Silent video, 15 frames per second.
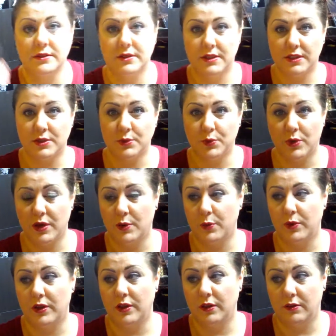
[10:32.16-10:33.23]
this one
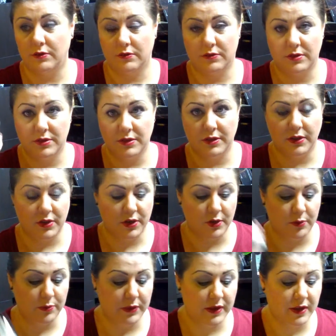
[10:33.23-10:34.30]
will,
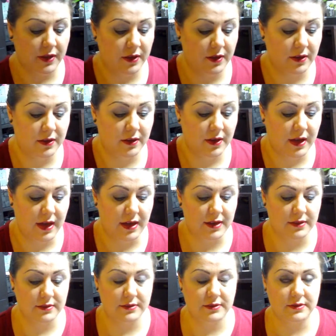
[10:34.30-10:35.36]
be
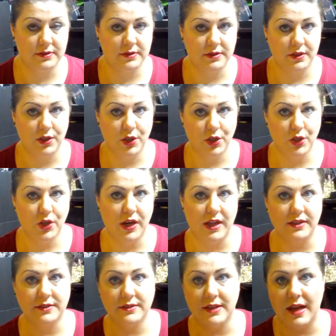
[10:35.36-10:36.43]
as good
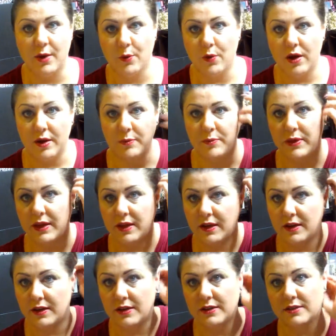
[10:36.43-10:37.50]
as that one,
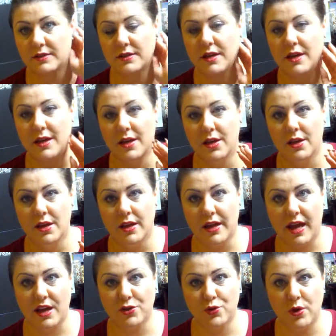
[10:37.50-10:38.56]
because in
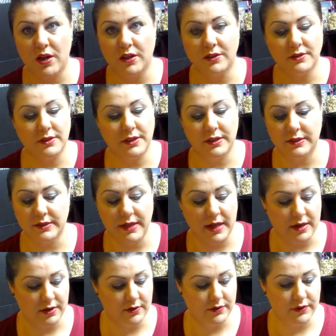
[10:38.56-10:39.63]
actuality it's
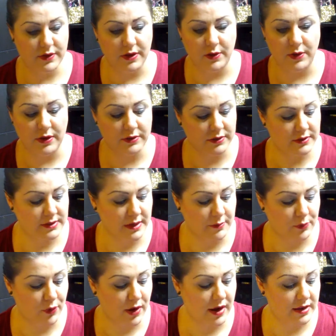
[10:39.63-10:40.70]
kind of around the same
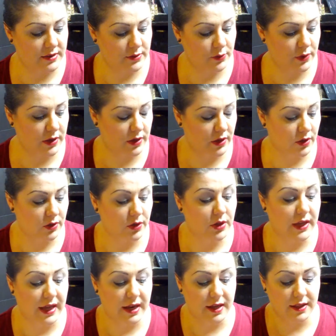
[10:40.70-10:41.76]
price when you
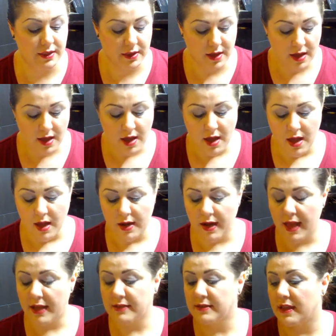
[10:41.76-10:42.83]
look at it.
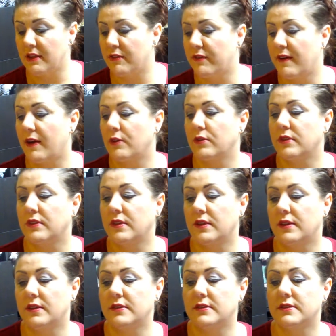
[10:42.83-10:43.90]
Next, I found
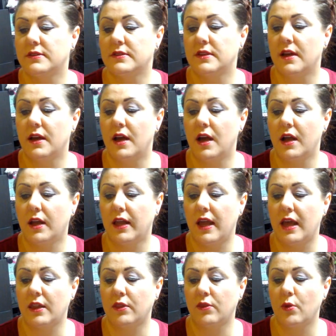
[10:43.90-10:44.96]
this
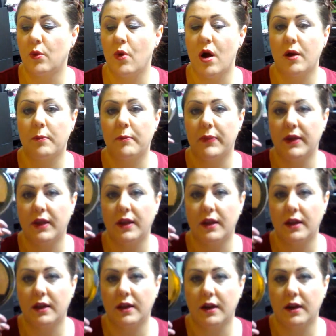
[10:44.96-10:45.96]
Catwalk Pink.